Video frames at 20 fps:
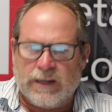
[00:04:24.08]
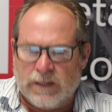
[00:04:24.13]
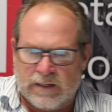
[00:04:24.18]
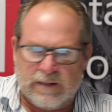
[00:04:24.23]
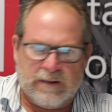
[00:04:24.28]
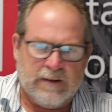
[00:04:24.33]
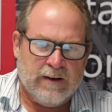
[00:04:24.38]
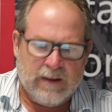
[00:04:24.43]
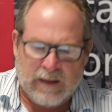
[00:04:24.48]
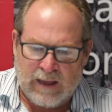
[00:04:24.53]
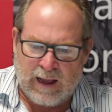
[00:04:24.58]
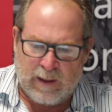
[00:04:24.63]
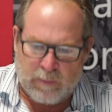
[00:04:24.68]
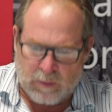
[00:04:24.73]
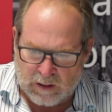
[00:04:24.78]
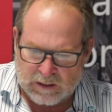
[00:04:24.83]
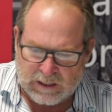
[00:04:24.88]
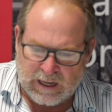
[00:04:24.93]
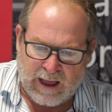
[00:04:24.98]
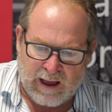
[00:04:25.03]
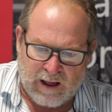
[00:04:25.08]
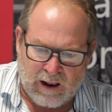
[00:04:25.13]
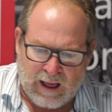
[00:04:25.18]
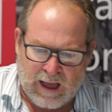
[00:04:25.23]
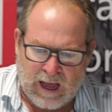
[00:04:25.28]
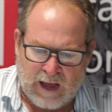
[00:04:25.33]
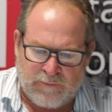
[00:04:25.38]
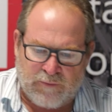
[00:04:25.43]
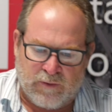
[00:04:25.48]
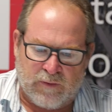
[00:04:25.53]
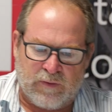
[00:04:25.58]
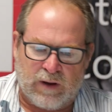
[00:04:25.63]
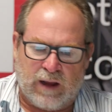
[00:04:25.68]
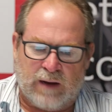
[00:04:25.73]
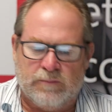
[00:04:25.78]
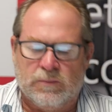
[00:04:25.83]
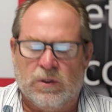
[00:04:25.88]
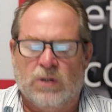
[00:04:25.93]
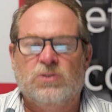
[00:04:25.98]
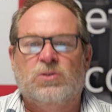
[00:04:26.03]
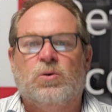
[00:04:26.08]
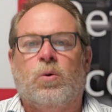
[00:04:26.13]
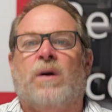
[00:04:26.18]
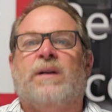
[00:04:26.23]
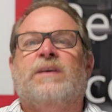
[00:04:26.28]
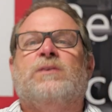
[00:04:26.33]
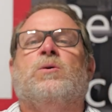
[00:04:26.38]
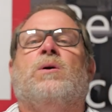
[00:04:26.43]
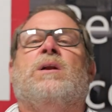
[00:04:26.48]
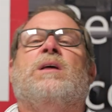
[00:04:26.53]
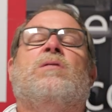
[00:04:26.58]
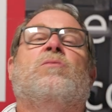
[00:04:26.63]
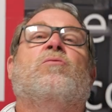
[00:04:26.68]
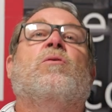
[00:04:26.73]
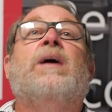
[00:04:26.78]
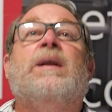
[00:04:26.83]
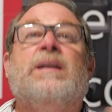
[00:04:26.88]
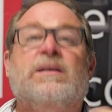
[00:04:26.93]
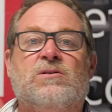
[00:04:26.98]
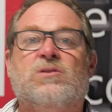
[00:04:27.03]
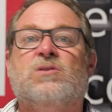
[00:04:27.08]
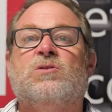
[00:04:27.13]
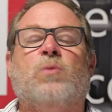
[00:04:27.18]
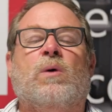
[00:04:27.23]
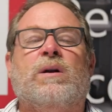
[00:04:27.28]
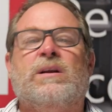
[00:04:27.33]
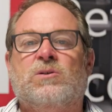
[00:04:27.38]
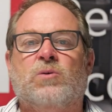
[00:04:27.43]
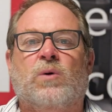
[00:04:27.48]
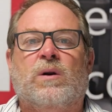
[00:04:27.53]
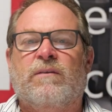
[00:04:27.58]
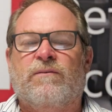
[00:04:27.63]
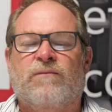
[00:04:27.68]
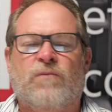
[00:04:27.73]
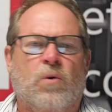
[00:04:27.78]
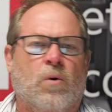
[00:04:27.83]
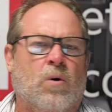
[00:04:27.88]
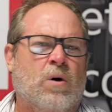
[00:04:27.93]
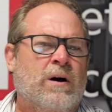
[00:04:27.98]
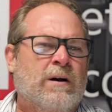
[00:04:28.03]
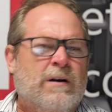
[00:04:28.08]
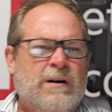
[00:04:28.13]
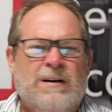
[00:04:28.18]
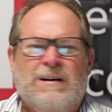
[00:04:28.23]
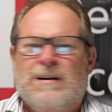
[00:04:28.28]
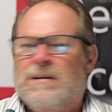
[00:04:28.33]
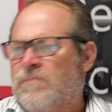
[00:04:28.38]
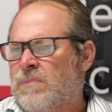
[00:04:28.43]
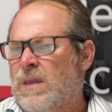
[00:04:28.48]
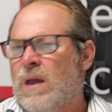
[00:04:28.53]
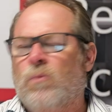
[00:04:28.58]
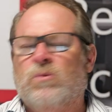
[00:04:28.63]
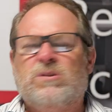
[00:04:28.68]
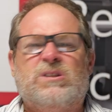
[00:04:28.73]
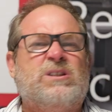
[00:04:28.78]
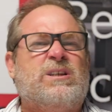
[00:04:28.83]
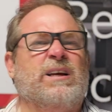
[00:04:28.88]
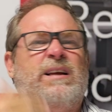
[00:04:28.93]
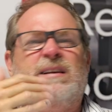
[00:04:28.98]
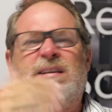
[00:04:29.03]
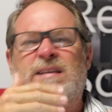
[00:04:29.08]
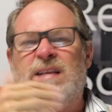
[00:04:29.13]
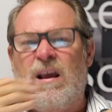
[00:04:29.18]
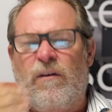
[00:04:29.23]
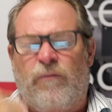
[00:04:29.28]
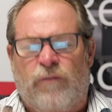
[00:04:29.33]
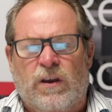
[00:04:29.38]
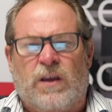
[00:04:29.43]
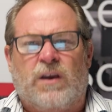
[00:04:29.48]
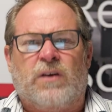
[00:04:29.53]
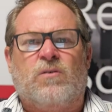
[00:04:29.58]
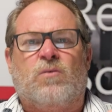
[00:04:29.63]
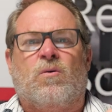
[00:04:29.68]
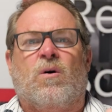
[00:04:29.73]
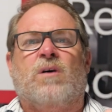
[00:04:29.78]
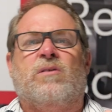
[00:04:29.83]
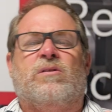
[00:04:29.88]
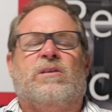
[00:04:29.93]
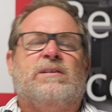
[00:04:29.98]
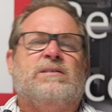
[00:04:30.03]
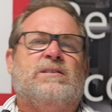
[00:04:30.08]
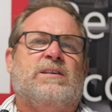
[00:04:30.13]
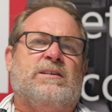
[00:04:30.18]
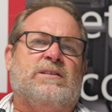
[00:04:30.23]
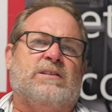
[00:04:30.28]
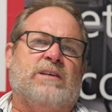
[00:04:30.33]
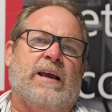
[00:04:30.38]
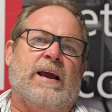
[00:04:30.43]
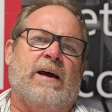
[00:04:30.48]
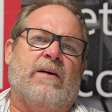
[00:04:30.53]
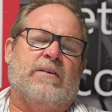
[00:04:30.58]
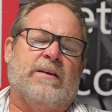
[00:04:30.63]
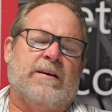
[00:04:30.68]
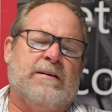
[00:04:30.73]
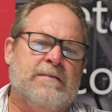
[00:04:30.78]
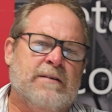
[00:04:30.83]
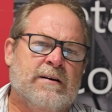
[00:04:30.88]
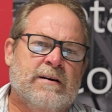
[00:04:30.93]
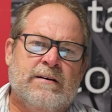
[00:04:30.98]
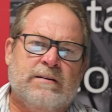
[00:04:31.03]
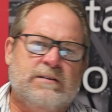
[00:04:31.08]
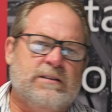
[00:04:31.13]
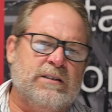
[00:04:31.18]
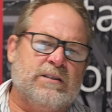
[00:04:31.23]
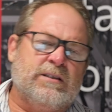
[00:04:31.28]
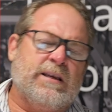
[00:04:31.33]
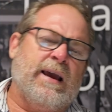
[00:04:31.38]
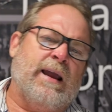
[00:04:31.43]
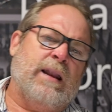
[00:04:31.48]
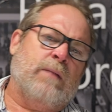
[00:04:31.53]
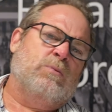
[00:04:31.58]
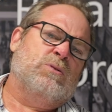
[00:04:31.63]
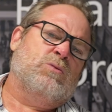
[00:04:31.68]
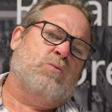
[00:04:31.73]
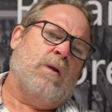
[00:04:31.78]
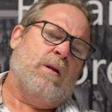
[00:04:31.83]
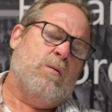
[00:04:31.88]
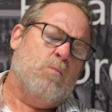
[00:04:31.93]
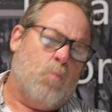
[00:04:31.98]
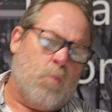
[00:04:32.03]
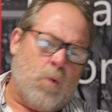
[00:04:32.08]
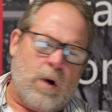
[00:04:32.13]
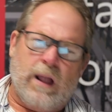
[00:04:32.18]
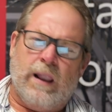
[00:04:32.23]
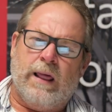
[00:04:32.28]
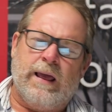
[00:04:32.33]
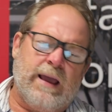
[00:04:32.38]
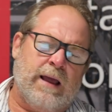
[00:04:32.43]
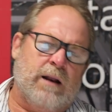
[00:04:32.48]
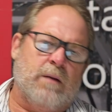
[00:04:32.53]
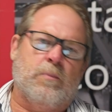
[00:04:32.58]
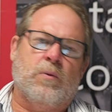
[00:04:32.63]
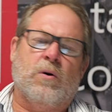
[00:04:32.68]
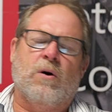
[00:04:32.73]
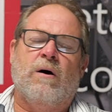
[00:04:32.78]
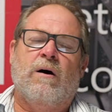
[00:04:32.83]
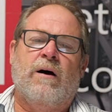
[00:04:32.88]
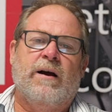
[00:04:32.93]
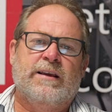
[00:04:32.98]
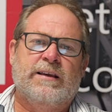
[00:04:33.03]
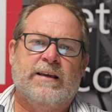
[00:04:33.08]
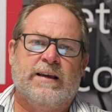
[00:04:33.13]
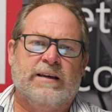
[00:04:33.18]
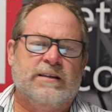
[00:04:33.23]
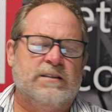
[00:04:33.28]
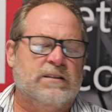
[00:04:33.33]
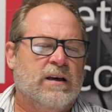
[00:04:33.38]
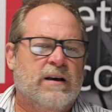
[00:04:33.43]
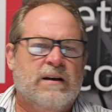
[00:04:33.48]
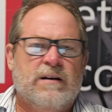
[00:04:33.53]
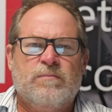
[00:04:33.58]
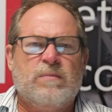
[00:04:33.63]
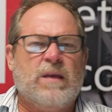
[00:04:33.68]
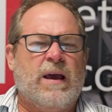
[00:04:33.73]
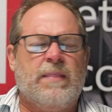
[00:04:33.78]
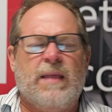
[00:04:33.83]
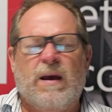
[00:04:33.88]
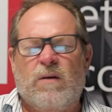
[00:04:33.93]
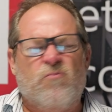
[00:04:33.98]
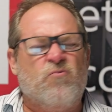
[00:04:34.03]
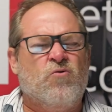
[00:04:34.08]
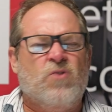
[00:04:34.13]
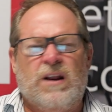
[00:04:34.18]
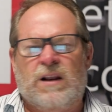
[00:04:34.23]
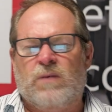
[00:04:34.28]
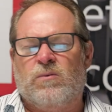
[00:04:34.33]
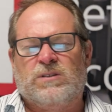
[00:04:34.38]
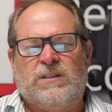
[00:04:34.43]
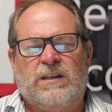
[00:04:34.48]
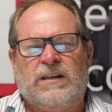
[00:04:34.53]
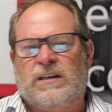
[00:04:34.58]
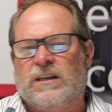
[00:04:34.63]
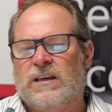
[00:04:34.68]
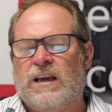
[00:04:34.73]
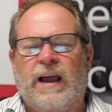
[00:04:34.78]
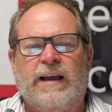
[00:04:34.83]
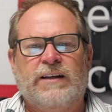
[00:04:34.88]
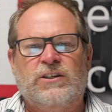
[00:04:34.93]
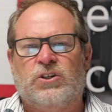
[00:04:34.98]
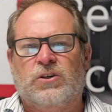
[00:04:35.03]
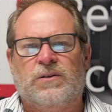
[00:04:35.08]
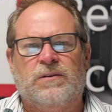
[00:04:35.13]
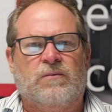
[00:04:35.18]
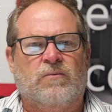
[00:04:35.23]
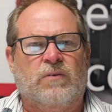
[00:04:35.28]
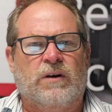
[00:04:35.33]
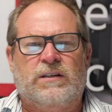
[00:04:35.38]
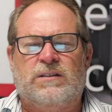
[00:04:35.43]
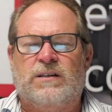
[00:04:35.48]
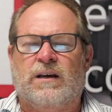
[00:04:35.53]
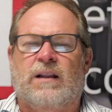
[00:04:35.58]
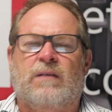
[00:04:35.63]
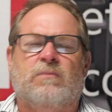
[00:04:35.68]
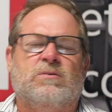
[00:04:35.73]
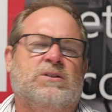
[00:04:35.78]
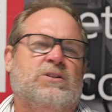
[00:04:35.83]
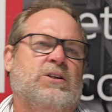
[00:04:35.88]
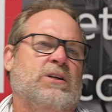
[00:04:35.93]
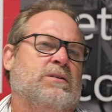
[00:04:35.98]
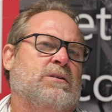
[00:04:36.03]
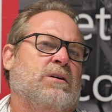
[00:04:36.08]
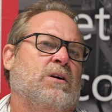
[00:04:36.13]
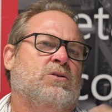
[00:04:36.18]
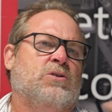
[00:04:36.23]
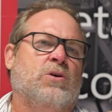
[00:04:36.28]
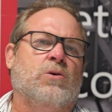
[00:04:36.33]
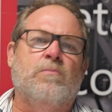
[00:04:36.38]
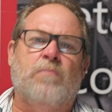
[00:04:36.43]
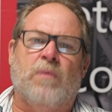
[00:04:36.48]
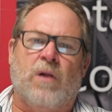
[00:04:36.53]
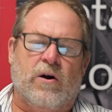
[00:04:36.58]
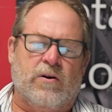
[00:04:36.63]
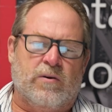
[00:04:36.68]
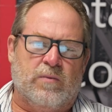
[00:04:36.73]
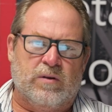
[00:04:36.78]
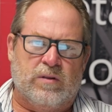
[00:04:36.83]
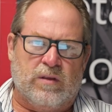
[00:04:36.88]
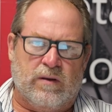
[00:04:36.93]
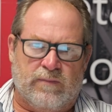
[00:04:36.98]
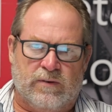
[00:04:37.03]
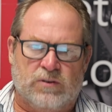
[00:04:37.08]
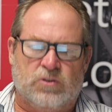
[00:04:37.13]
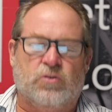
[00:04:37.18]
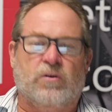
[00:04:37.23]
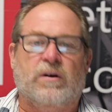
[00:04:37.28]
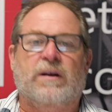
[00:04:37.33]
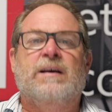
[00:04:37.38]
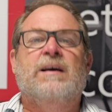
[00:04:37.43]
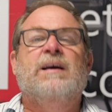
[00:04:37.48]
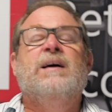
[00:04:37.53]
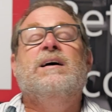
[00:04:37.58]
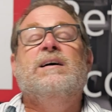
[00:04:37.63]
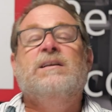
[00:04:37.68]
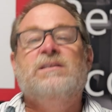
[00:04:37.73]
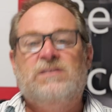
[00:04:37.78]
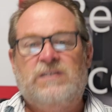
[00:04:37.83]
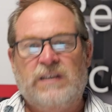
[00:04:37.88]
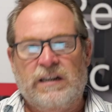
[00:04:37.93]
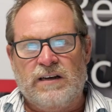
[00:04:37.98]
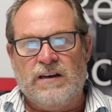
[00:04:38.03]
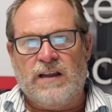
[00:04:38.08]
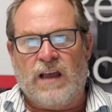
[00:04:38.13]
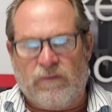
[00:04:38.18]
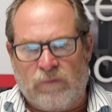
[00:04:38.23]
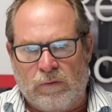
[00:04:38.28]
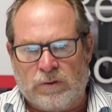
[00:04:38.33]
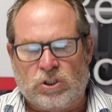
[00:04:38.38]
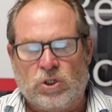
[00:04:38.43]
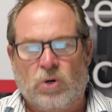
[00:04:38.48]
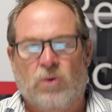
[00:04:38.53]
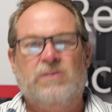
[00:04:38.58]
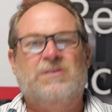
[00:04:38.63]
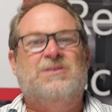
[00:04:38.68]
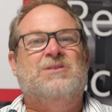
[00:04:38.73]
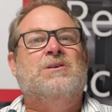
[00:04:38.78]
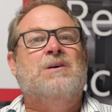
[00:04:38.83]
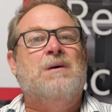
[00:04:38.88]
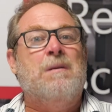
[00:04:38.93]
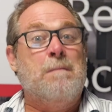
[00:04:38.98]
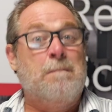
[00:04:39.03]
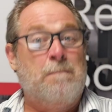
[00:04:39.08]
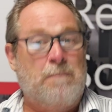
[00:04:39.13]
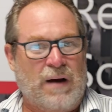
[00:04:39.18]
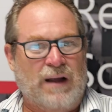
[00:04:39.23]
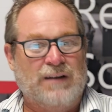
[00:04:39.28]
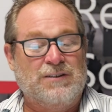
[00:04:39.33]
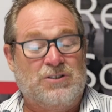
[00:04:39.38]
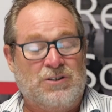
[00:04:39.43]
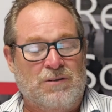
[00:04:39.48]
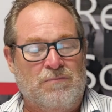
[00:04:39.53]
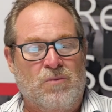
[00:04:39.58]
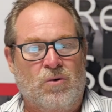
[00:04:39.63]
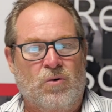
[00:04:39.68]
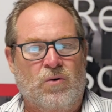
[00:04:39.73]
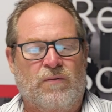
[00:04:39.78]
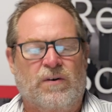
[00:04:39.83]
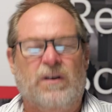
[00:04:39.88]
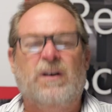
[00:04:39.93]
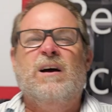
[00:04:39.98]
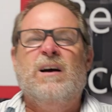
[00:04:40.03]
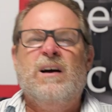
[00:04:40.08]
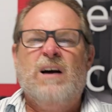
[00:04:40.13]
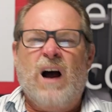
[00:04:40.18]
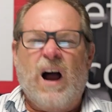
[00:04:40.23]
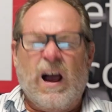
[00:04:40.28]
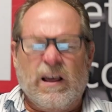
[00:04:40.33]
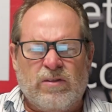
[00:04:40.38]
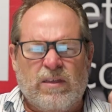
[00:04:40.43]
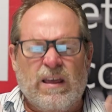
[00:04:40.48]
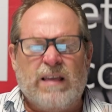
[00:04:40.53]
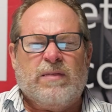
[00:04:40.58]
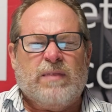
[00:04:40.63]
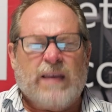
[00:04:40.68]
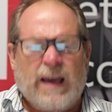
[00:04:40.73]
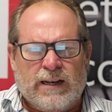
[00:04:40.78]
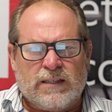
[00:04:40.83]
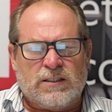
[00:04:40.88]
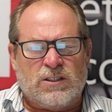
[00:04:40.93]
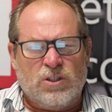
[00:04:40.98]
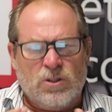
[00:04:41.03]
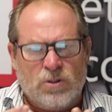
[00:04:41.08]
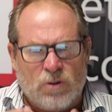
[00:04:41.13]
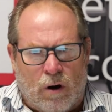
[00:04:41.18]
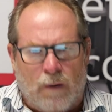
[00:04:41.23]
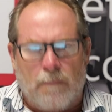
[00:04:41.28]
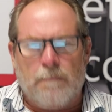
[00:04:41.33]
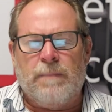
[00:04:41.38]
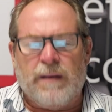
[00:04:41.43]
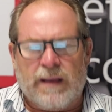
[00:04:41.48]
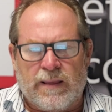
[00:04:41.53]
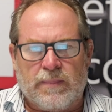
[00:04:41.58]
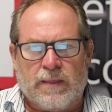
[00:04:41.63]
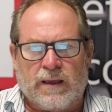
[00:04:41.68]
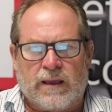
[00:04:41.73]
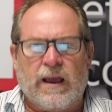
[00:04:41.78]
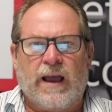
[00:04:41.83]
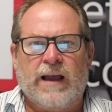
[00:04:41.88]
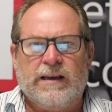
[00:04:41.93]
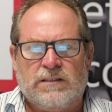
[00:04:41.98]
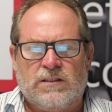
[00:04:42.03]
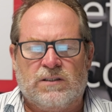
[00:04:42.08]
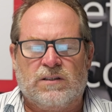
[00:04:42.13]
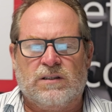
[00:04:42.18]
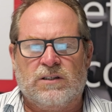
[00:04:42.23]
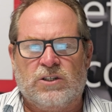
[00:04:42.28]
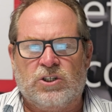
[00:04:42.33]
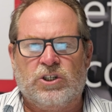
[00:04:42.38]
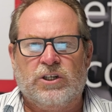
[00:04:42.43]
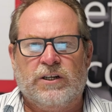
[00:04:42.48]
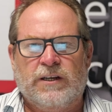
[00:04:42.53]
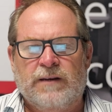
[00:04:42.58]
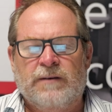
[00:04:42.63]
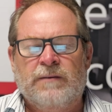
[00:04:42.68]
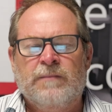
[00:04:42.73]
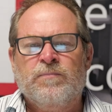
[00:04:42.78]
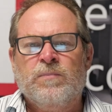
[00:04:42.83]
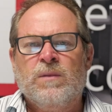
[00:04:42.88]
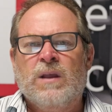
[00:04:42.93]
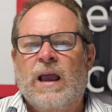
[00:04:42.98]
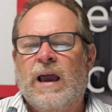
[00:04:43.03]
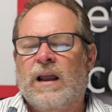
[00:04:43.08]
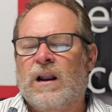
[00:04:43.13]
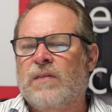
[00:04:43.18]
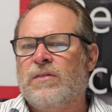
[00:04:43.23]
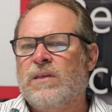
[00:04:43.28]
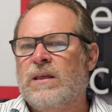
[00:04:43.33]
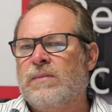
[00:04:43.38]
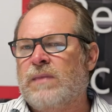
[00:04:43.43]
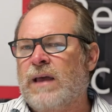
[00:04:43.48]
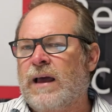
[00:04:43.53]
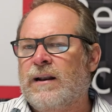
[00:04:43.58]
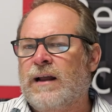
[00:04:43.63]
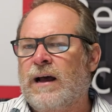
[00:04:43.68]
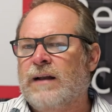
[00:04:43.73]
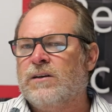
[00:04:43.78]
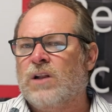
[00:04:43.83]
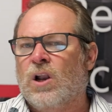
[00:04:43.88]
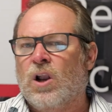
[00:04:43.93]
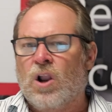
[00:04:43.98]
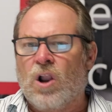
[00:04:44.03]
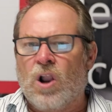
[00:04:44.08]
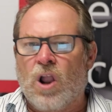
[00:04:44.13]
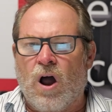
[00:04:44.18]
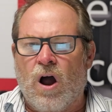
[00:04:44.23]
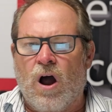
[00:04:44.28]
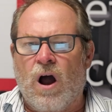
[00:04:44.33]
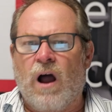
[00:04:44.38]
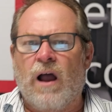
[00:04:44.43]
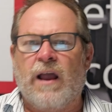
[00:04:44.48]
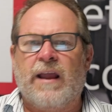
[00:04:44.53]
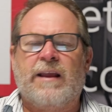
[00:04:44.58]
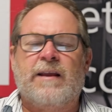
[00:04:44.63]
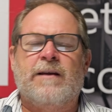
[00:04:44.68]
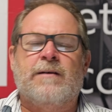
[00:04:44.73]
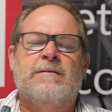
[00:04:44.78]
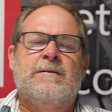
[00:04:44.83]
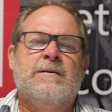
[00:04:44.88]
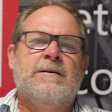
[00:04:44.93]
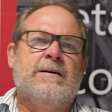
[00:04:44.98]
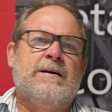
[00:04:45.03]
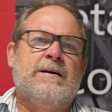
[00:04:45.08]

in the tail half of 2023 and into 2024, there was significant growth in discounting. Discounting was running well ahead of prior years, and that really was an indication that retailer was just too bloated with inventory, didn't have a choice but to move it. I think that has not been the case this year, and I think that underlying